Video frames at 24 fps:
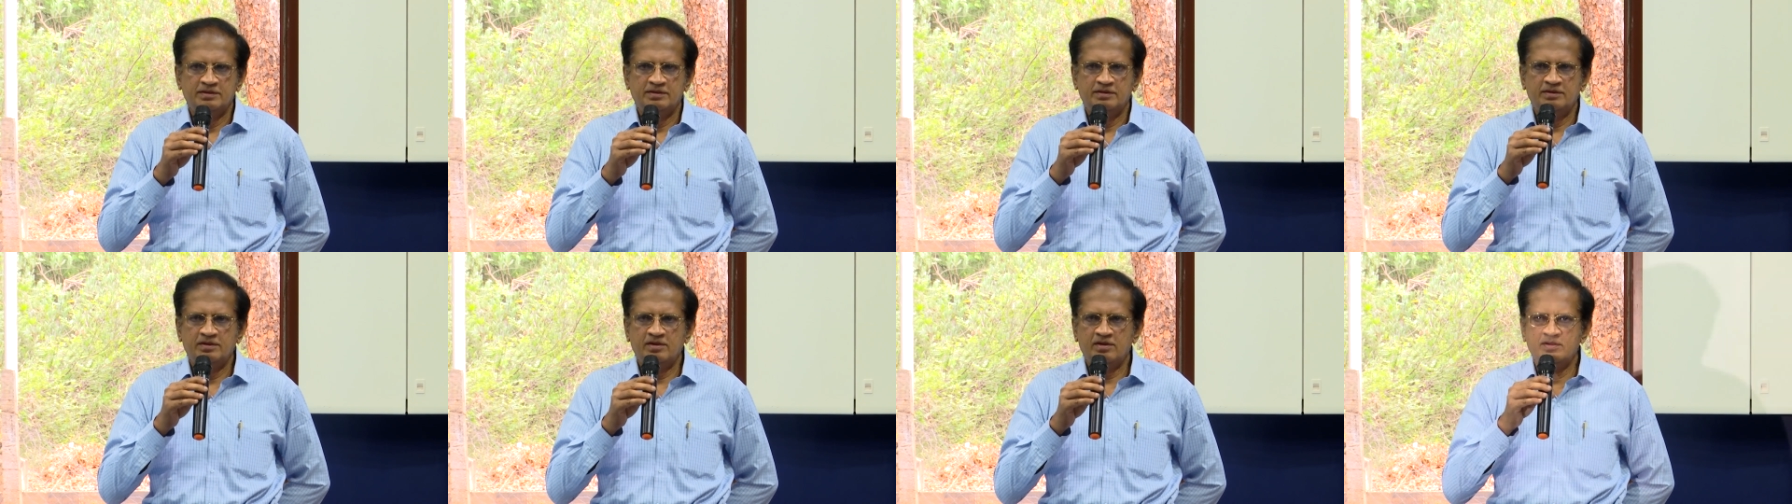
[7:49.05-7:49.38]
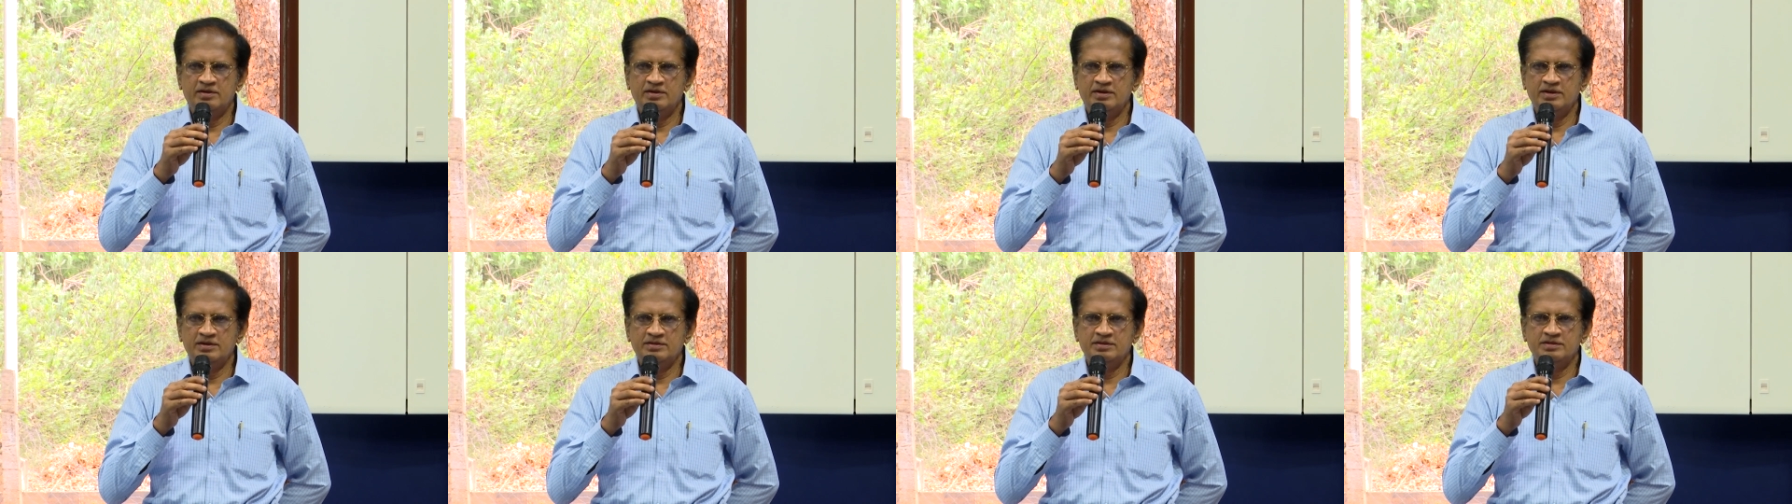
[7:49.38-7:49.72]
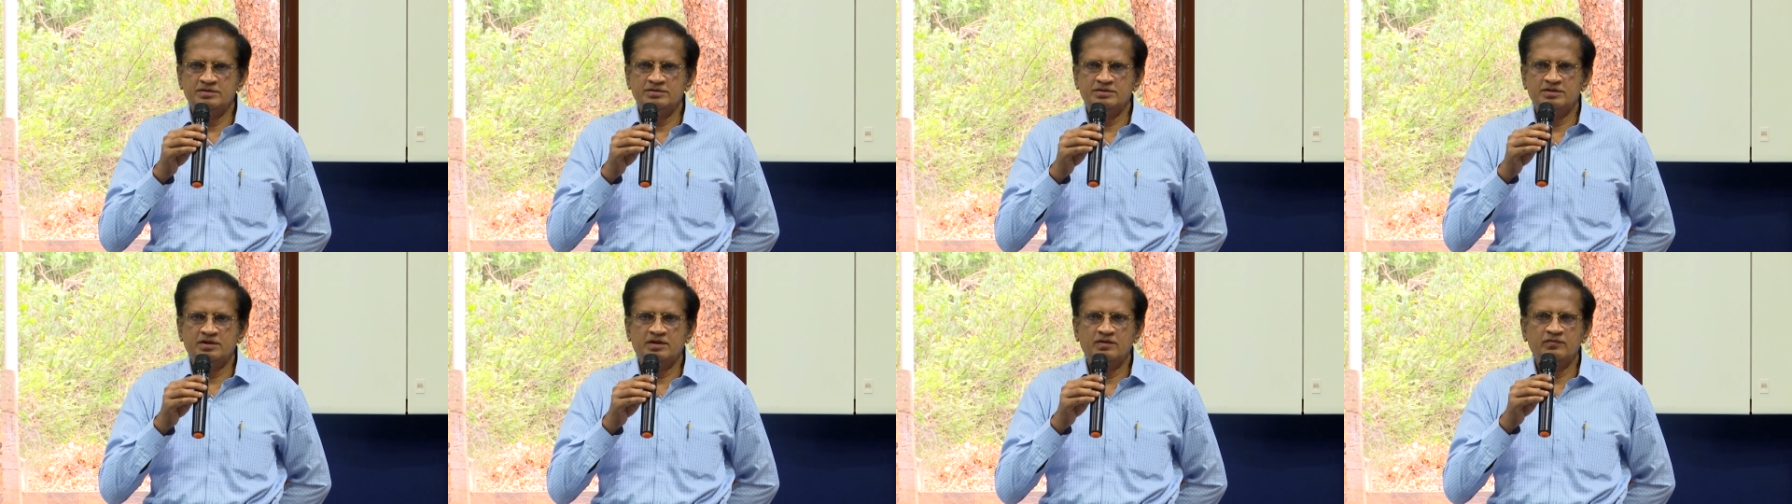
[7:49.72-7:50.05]

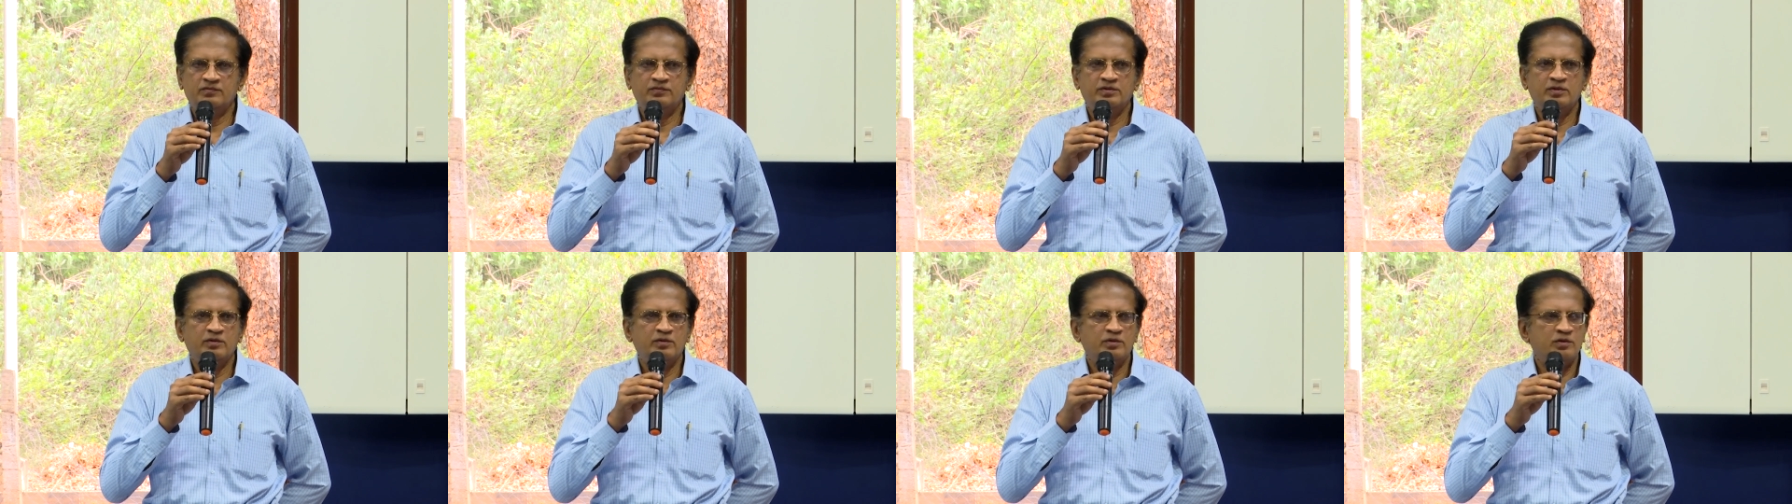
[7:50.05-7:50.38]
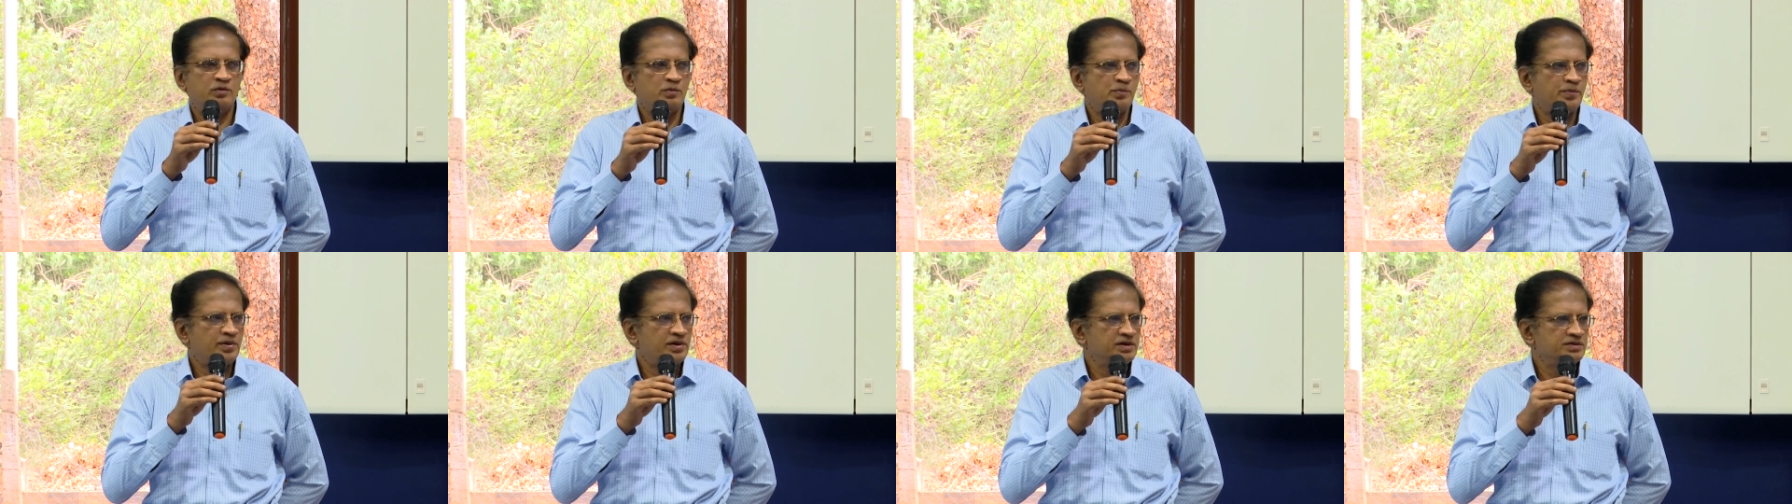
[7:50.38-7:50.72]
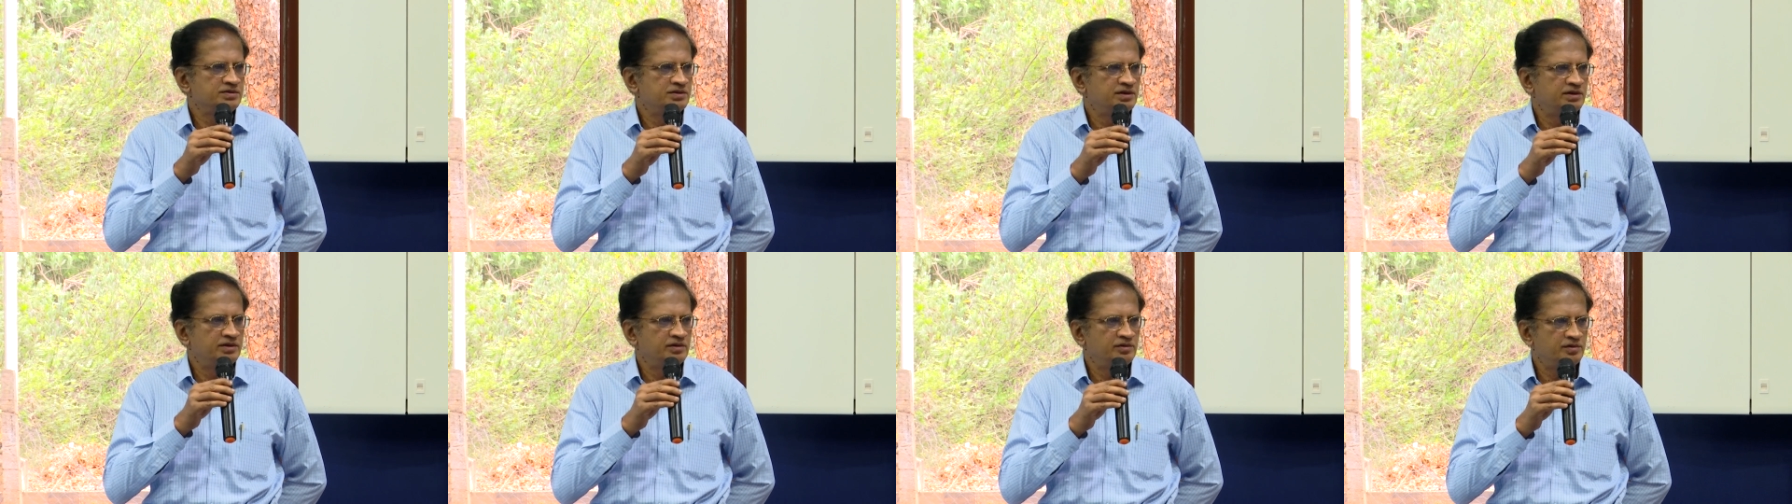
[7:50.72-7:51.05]
non-teaching staff of our Pondicherry